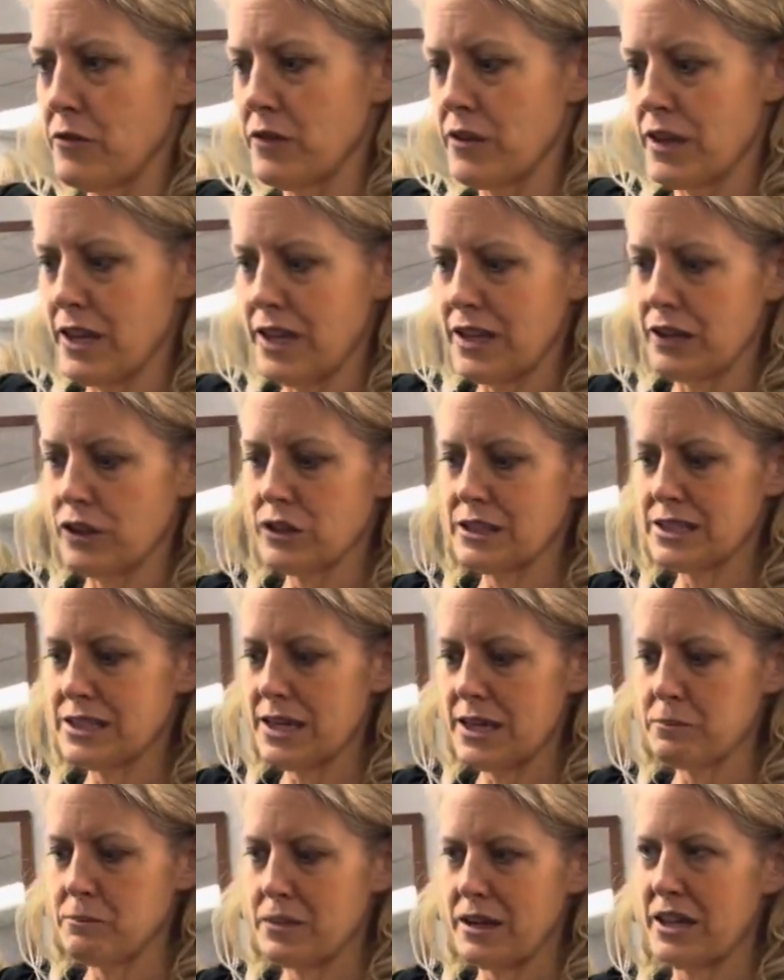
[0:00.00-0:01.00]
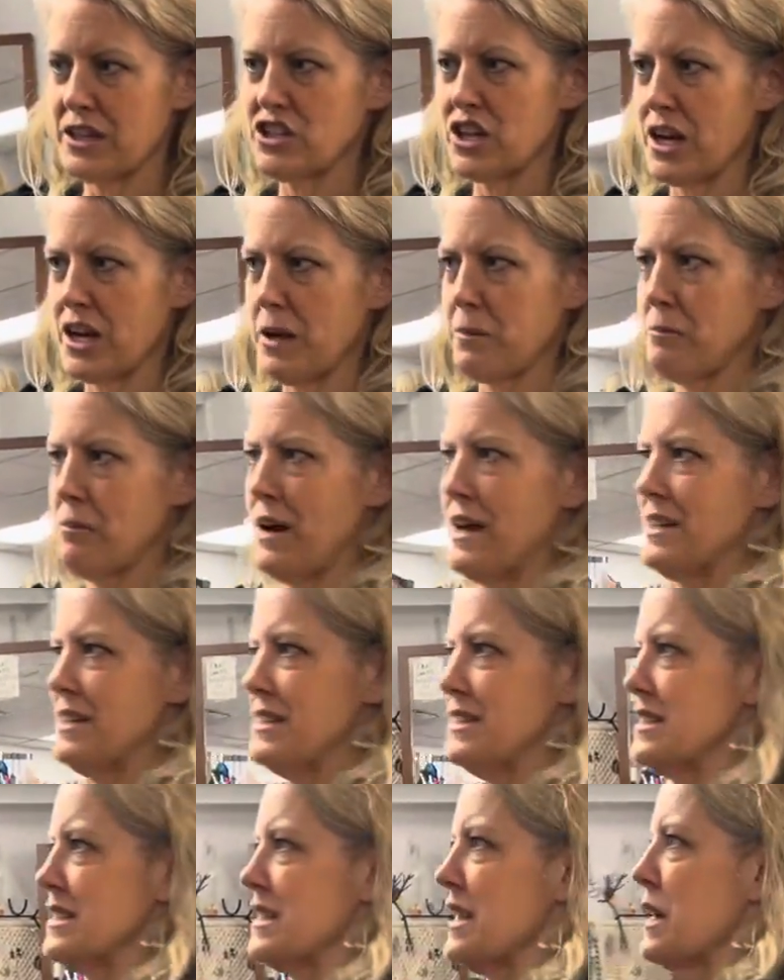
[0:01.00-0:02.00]
it looks like big giant
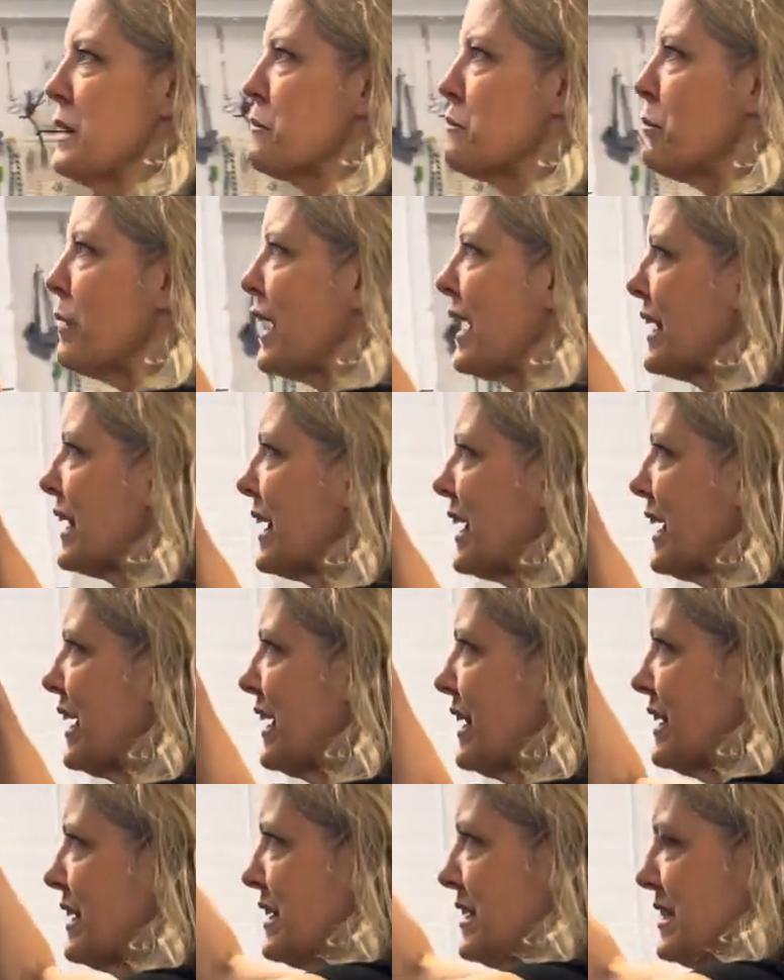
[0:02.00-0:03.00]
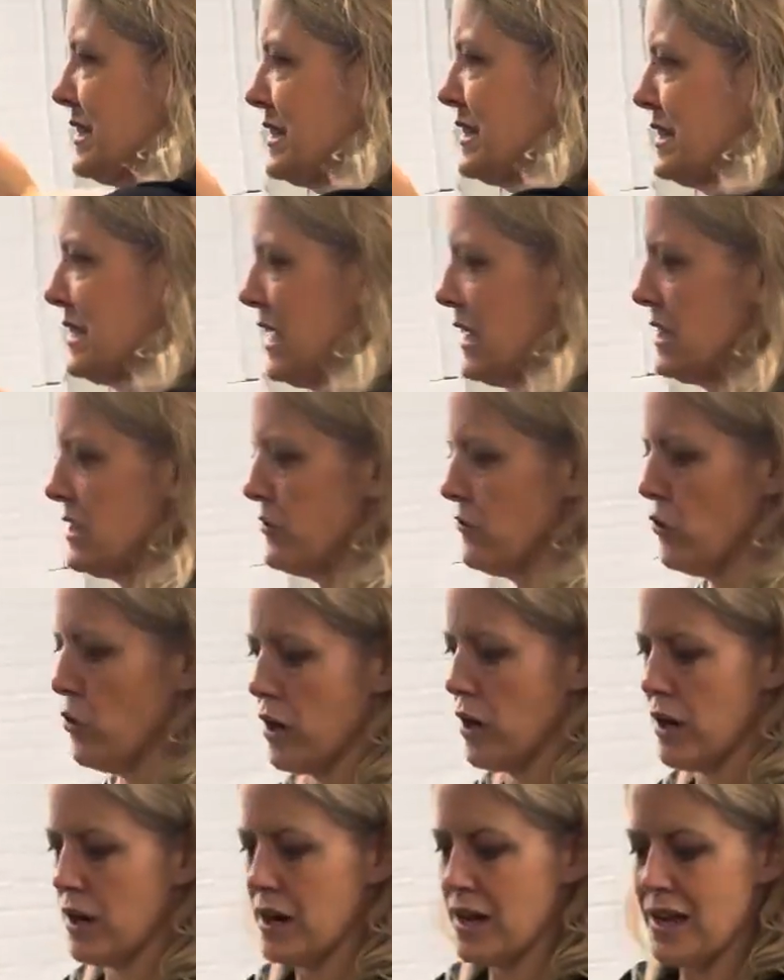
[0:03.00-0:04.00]
buttons, but it is a size
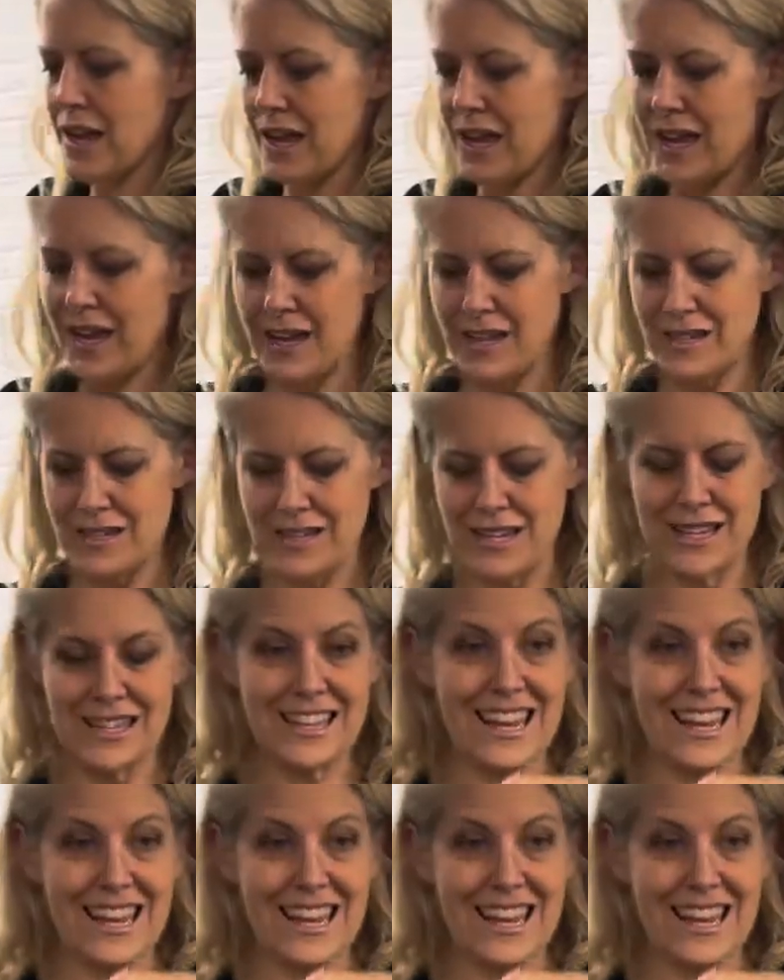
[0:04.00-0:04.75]
four and it